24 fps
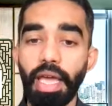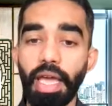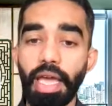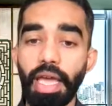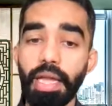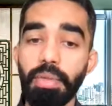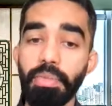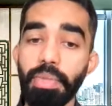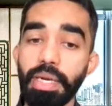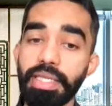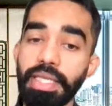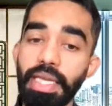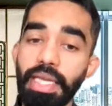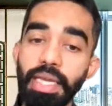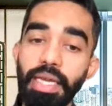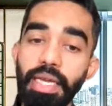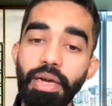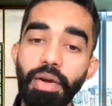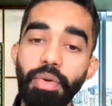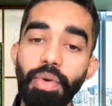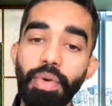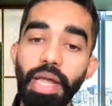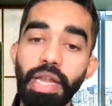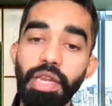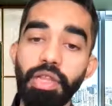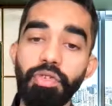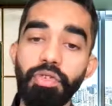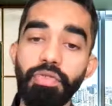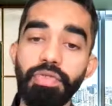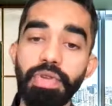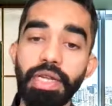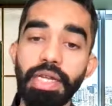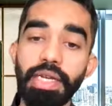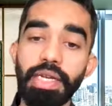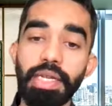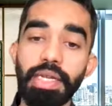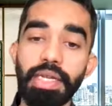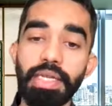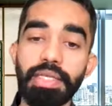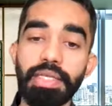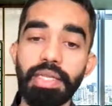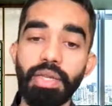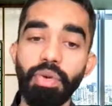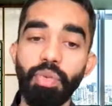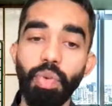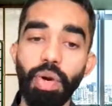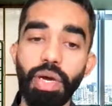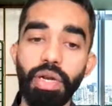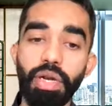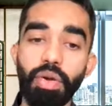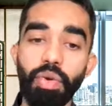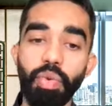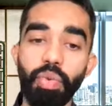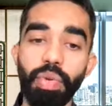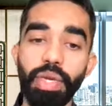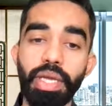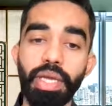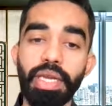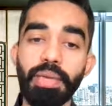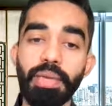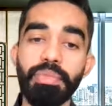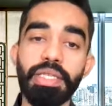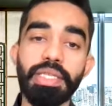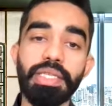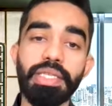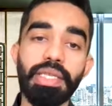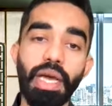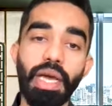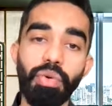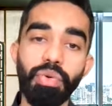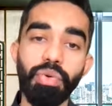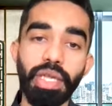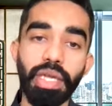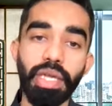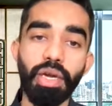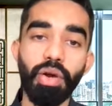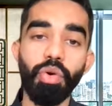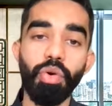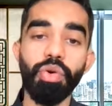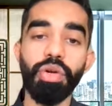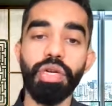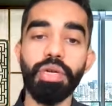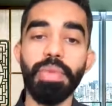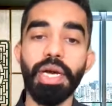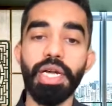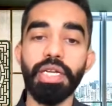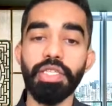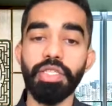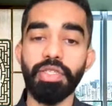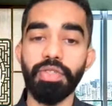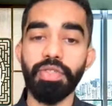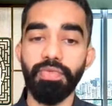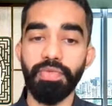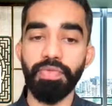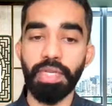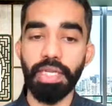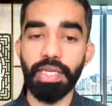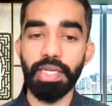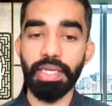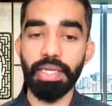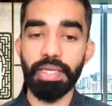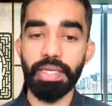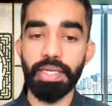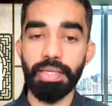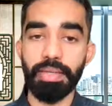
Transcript: And by setting a value of delta less than 1, we end up discounting older batches of data.